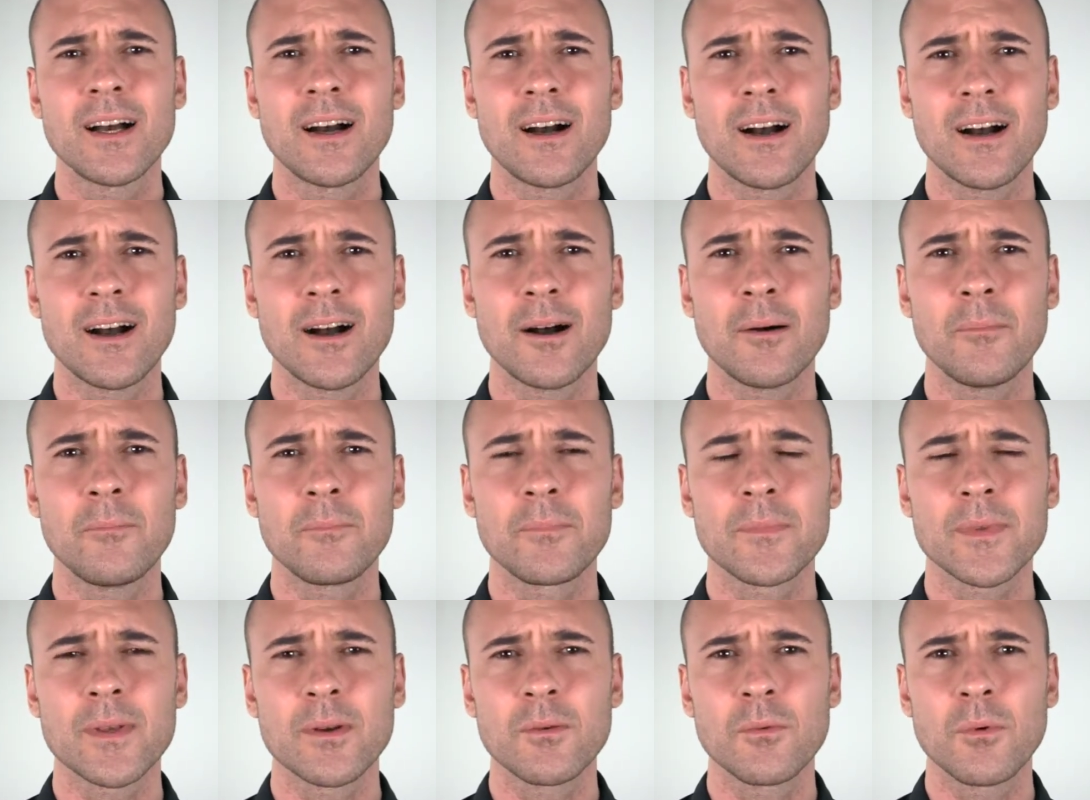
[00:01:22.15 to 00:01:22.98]

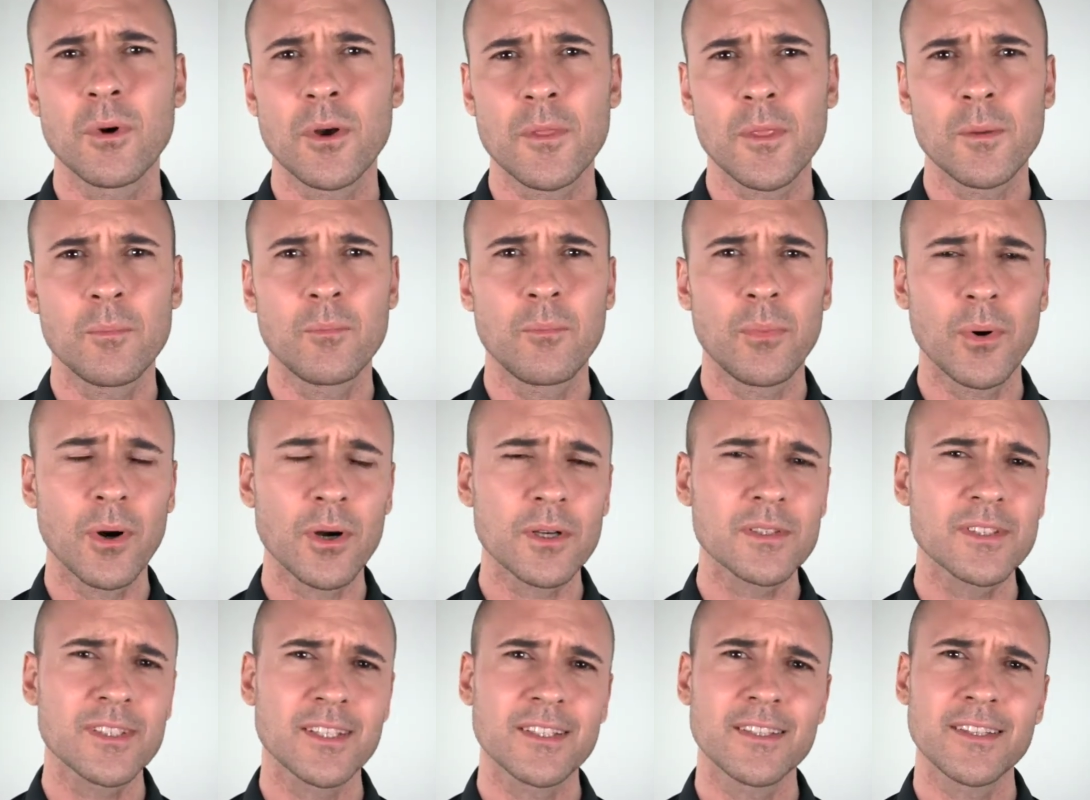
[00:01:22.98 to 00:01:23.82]
What the
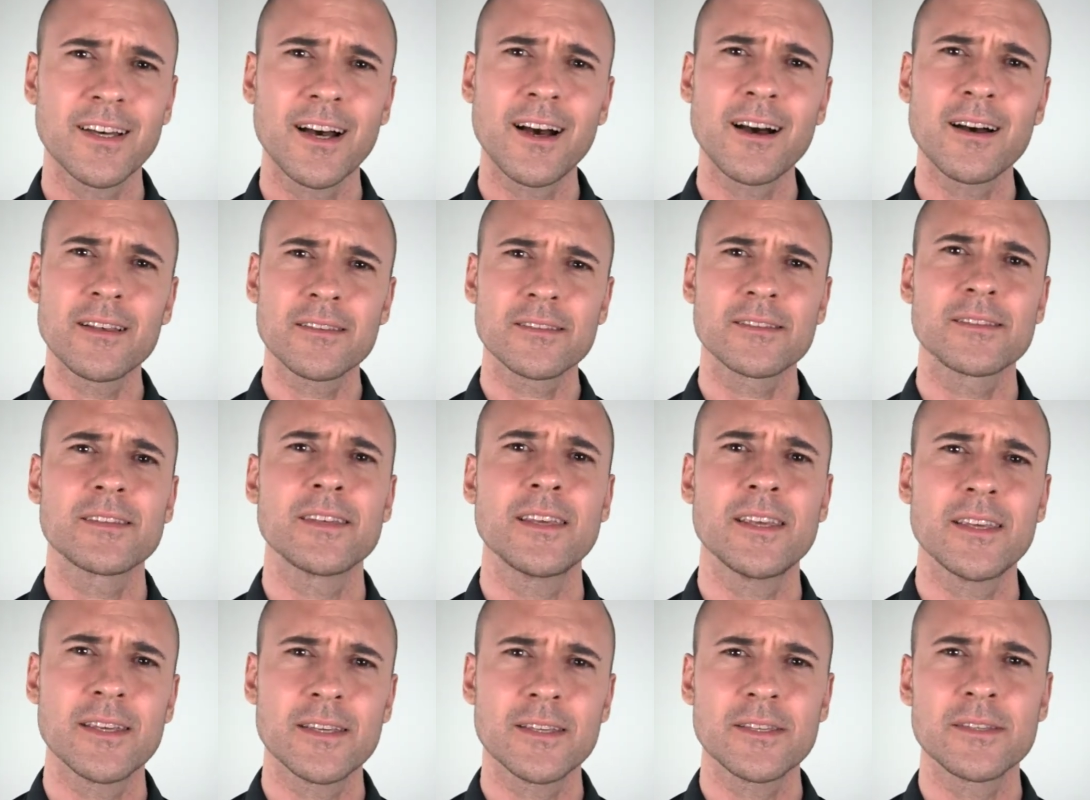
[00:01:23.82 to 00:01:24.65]
boxer
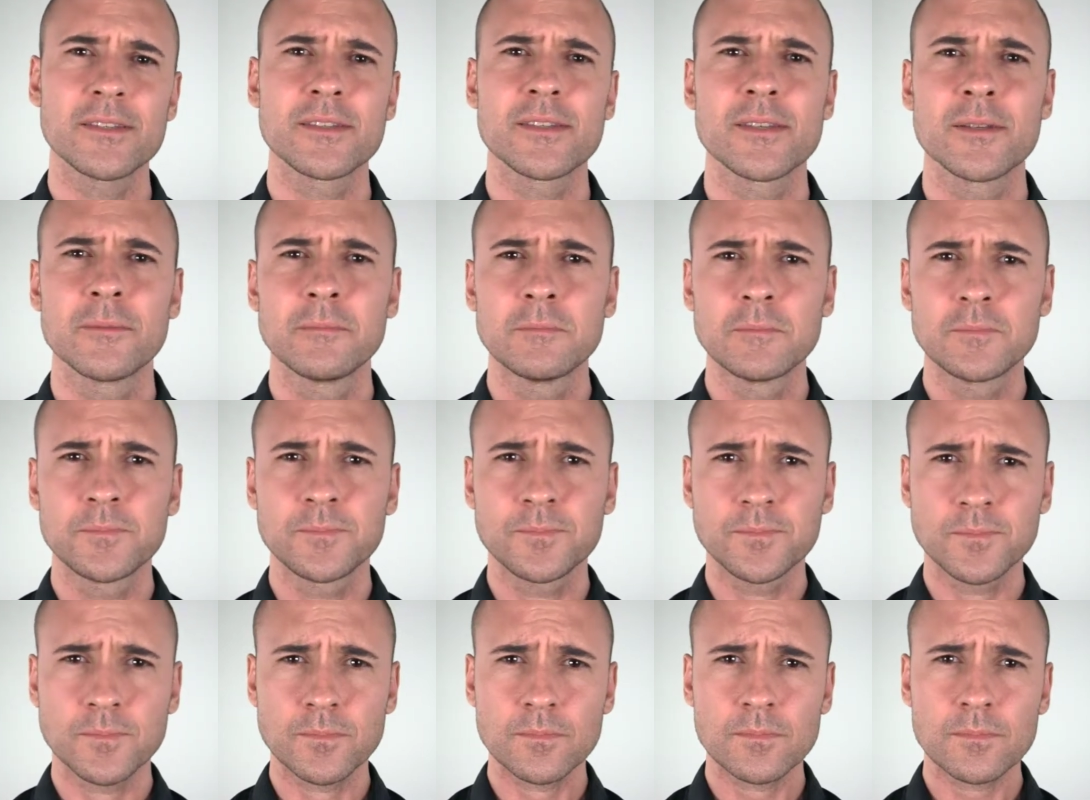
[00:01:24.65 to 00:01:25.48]
does is
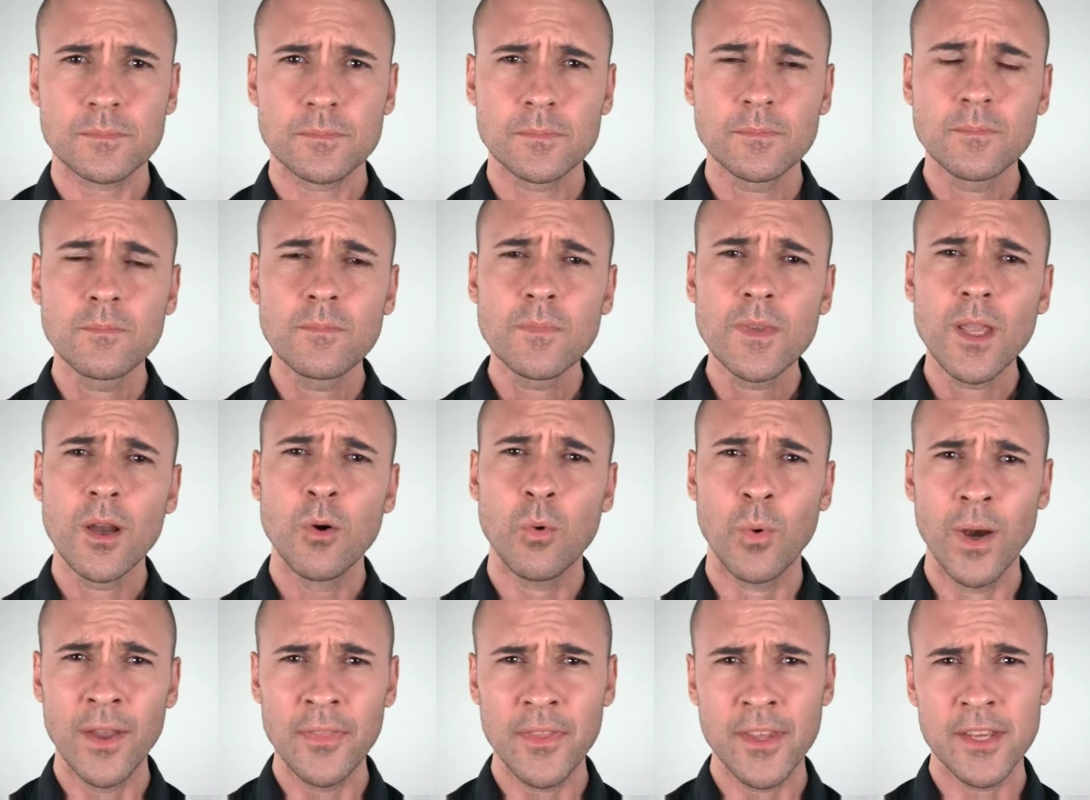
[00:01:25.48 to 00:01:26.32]

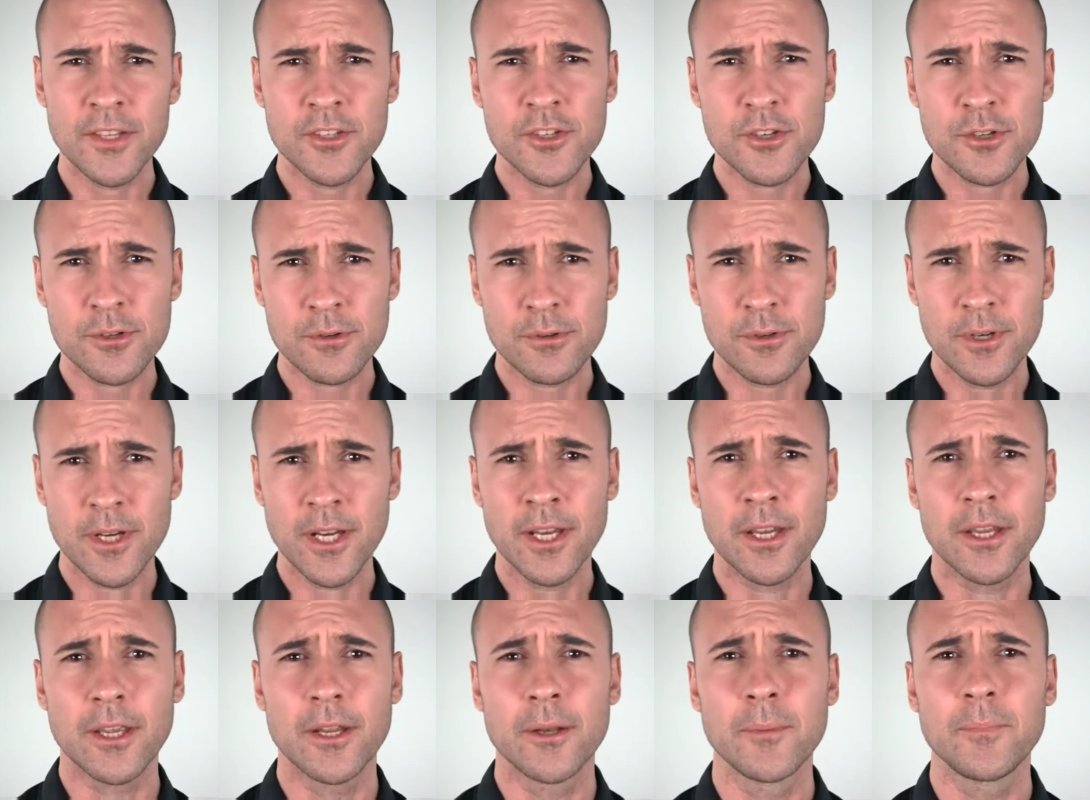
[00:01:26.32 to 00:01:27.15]
when they're
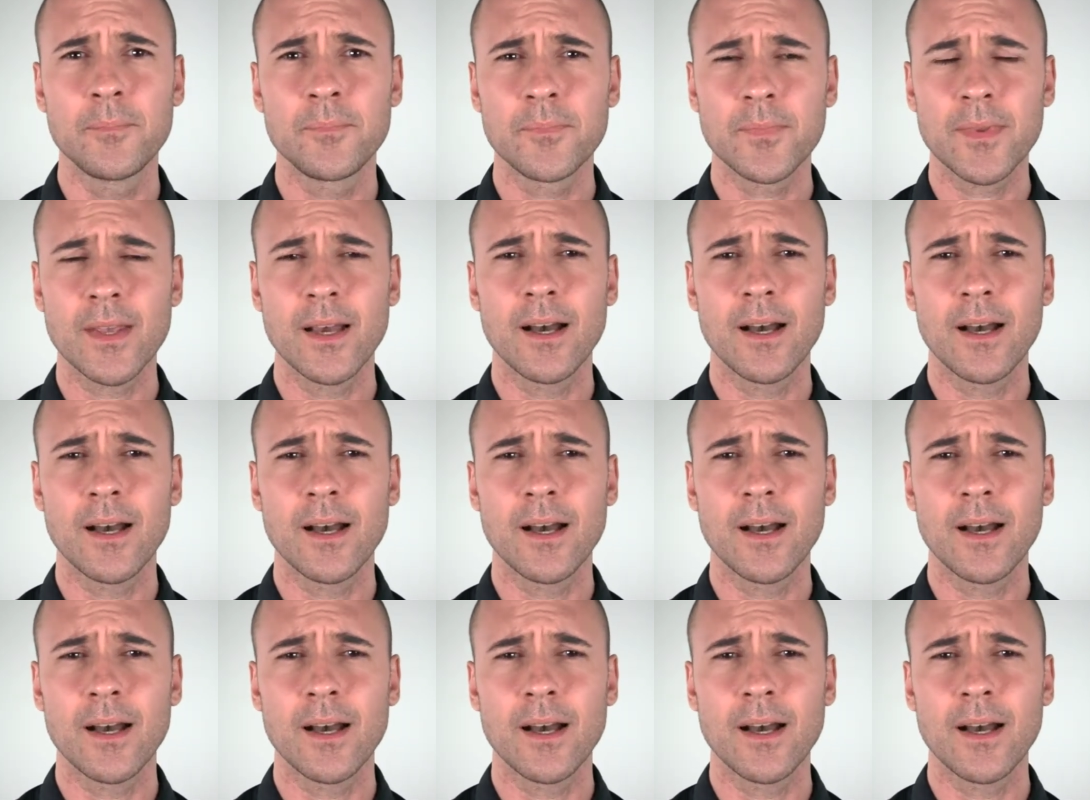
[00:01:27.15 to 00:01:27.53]
triggered,